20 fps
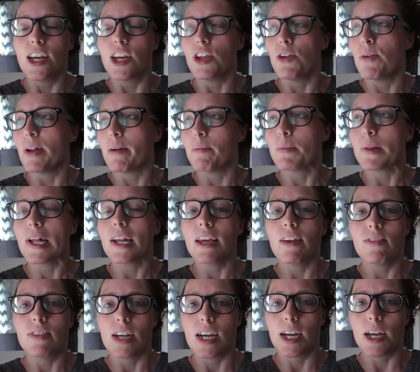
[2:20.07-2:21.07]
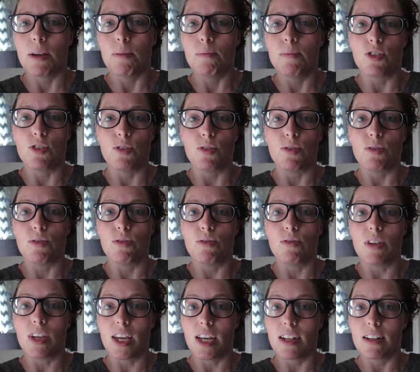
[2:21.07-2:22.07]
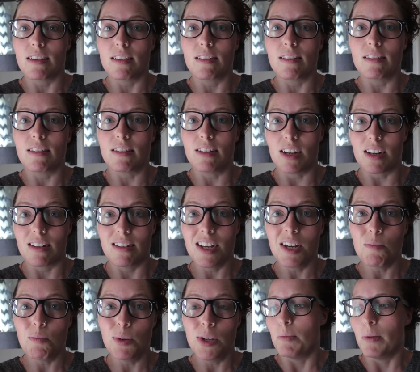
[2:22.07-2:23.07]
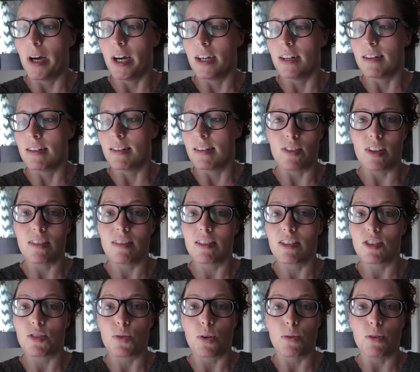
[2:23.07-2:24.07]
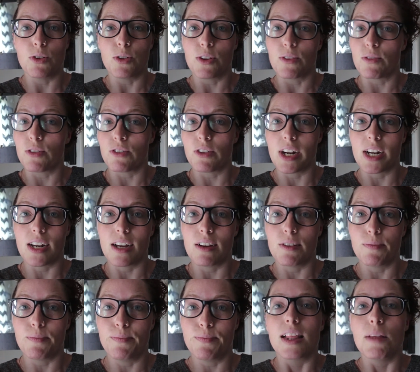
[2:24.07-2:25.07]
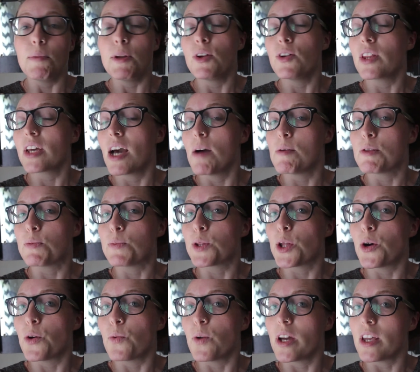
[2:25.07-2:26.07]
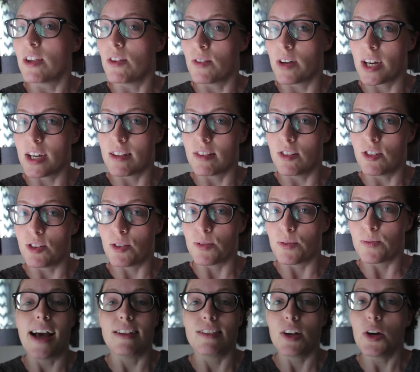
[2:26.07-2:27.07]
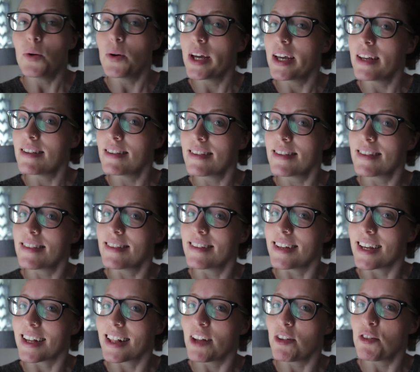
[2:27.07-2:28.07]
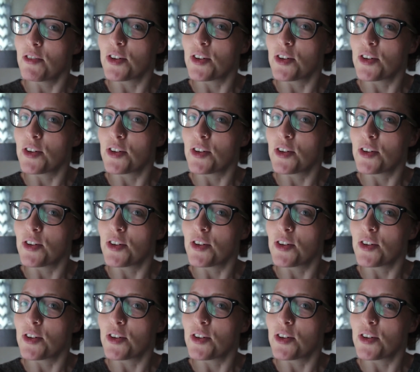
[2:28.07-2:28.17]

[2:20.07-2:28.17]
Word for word: you would have plenty of time to get stocked up, but this is just what we're doing for right now. Let me know in the comments below what you guys do. As always, stay clair,